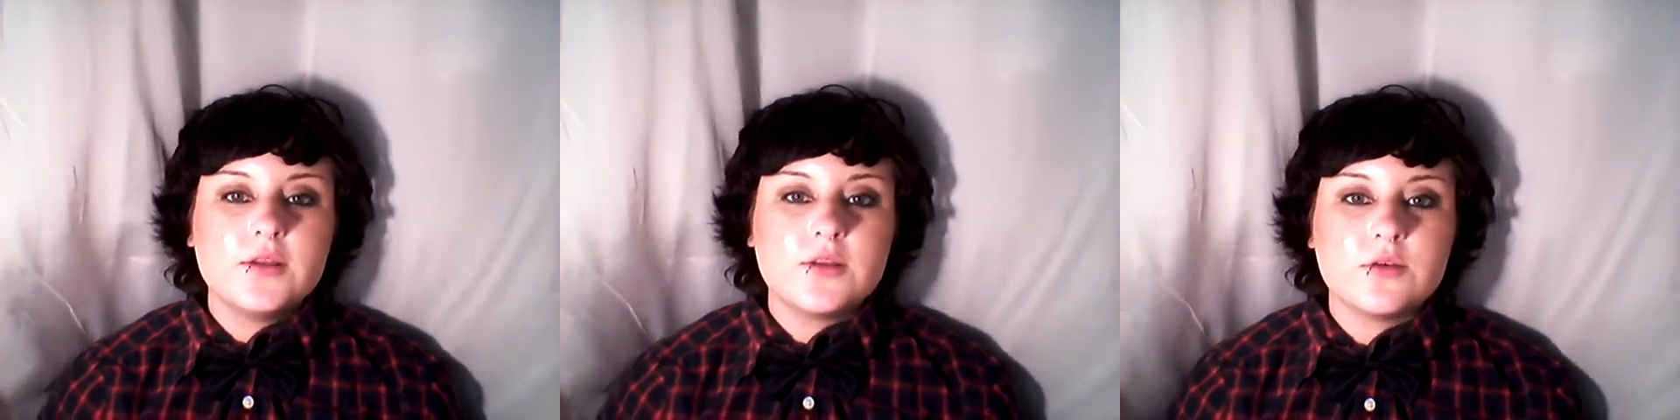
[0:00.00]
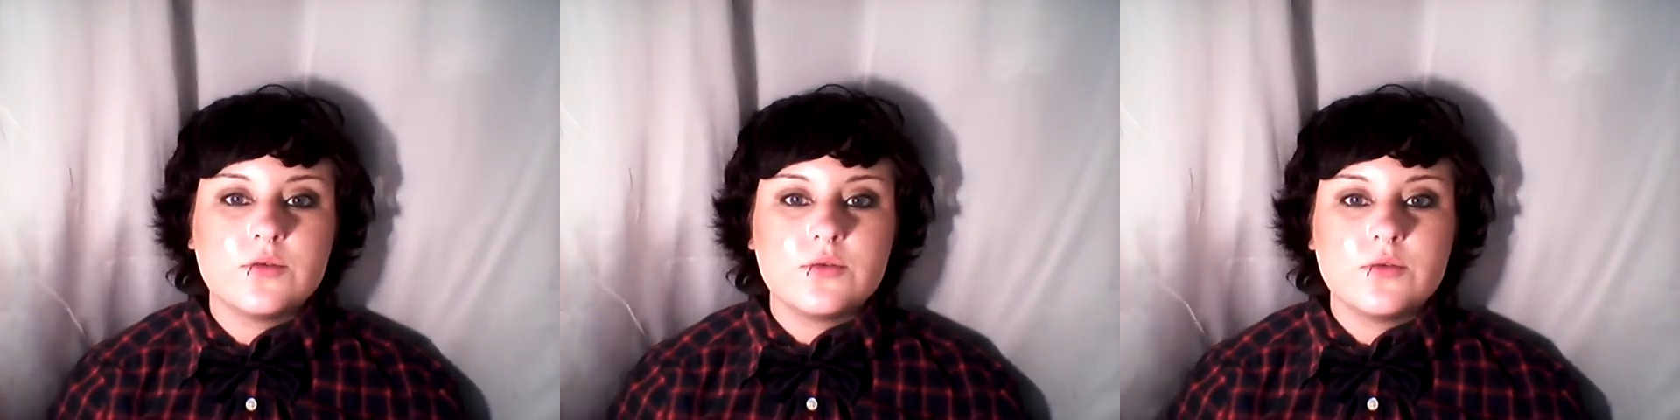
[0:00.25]

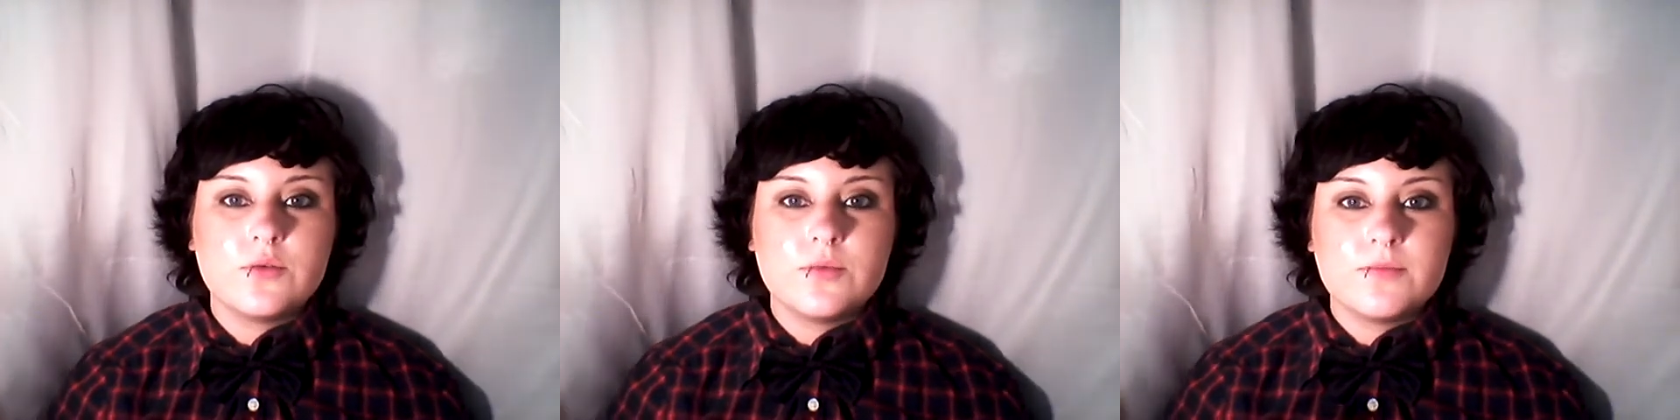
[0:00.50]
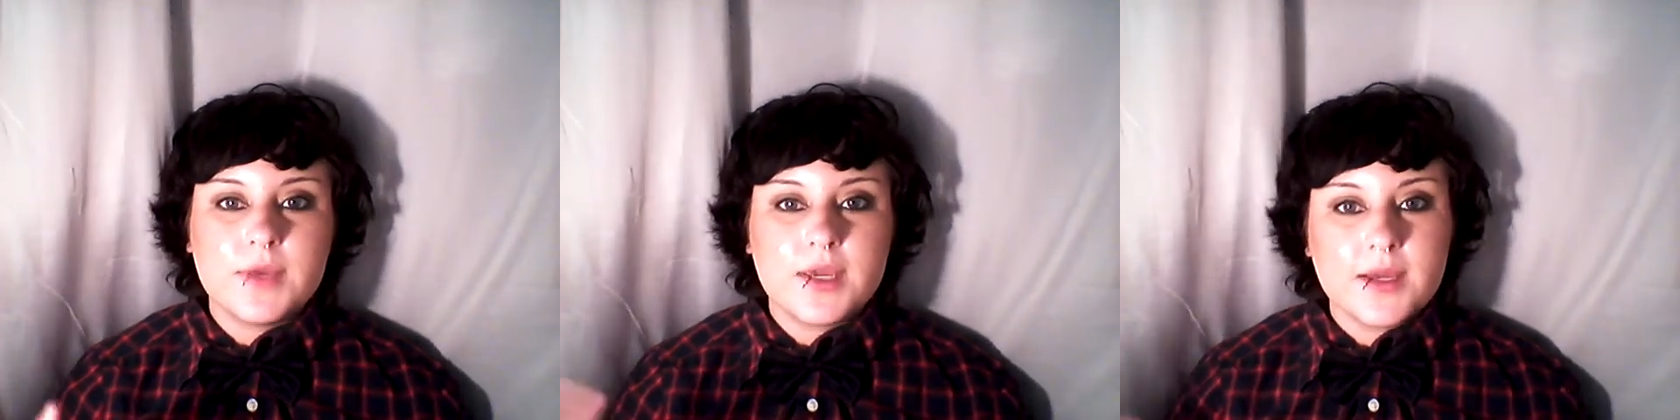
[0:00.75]
to
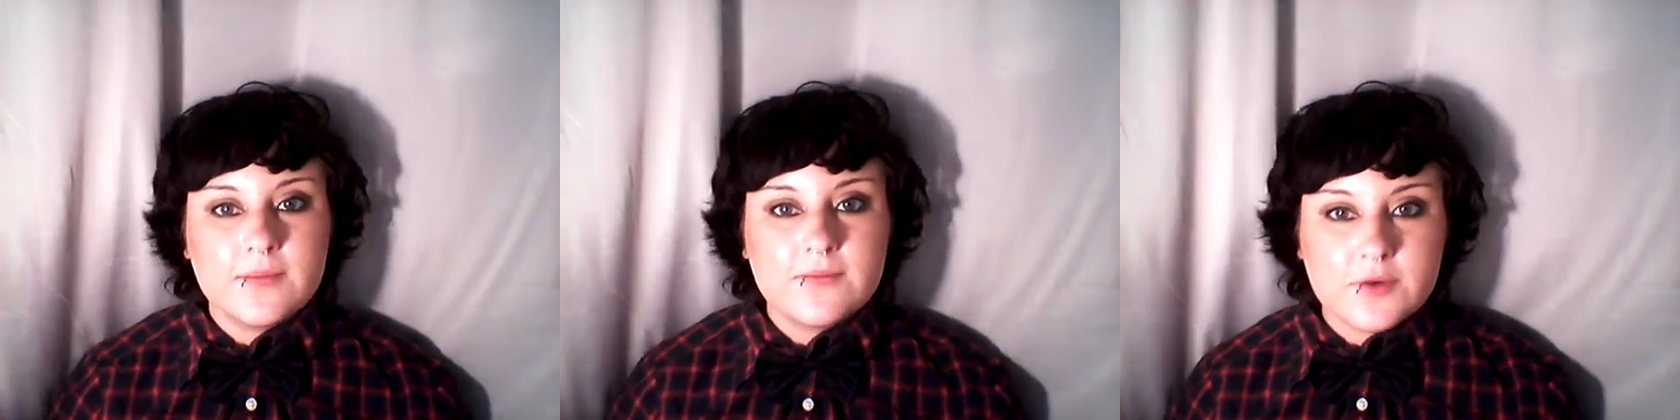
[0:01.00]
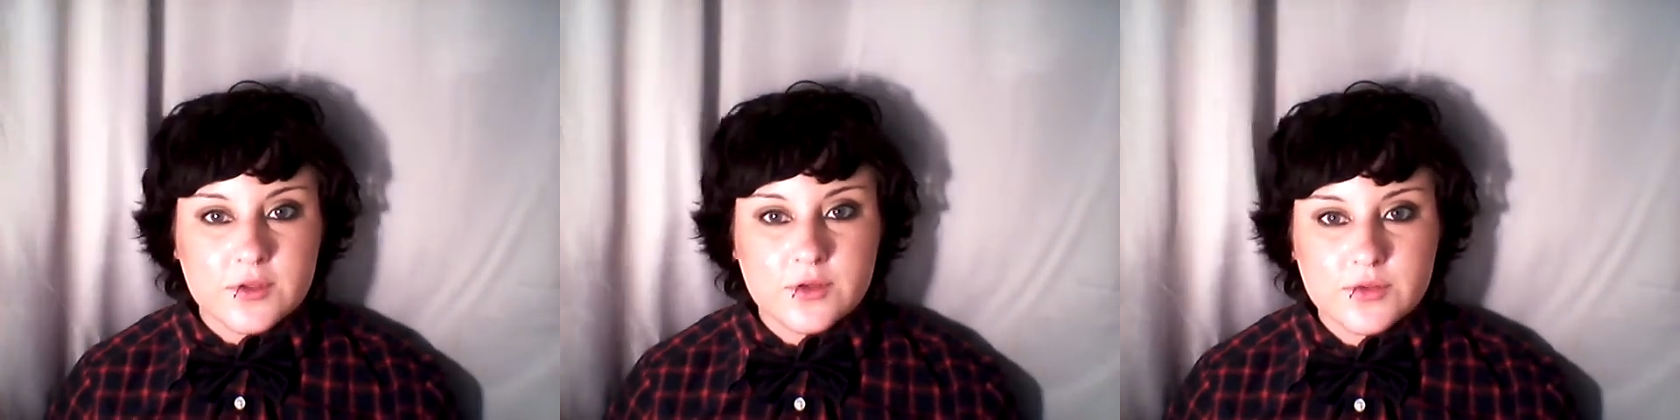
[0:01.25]
make up
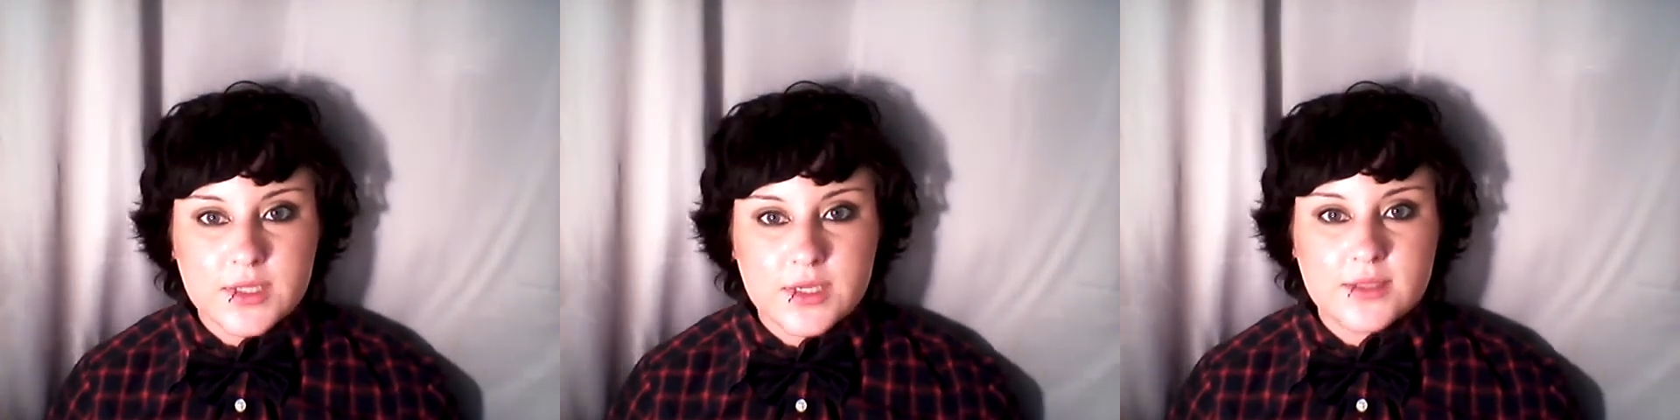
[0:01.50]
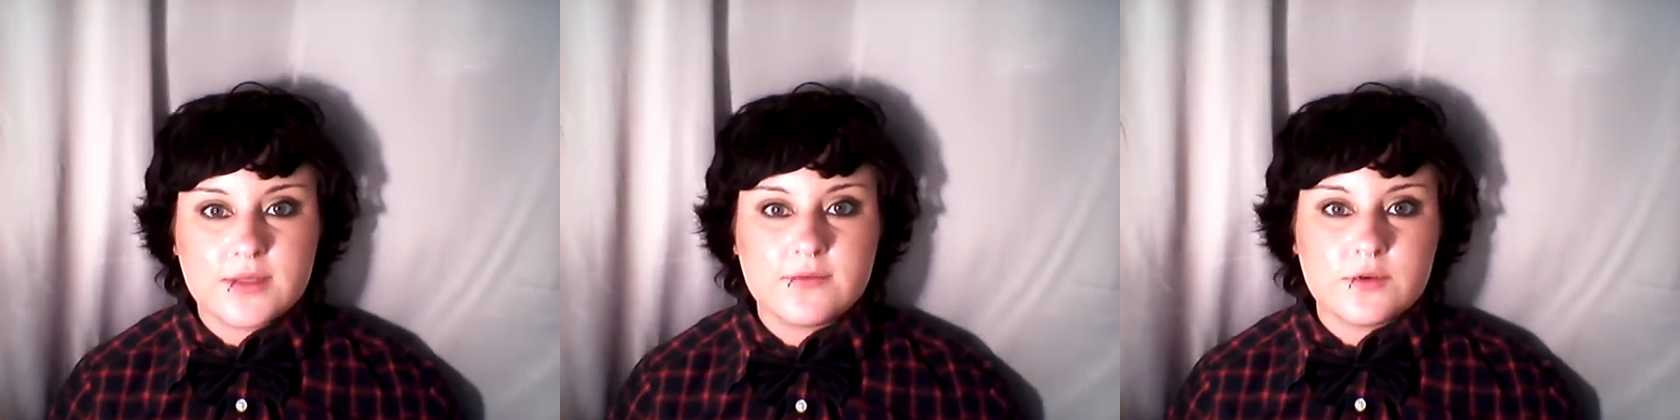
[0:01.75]
for those
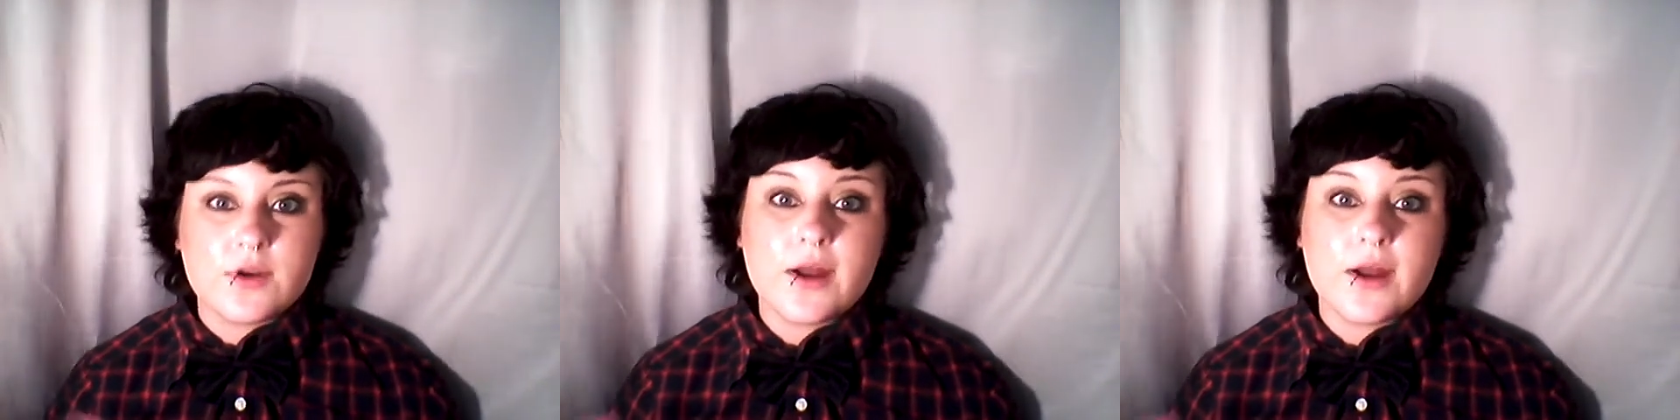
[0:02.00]
days if you're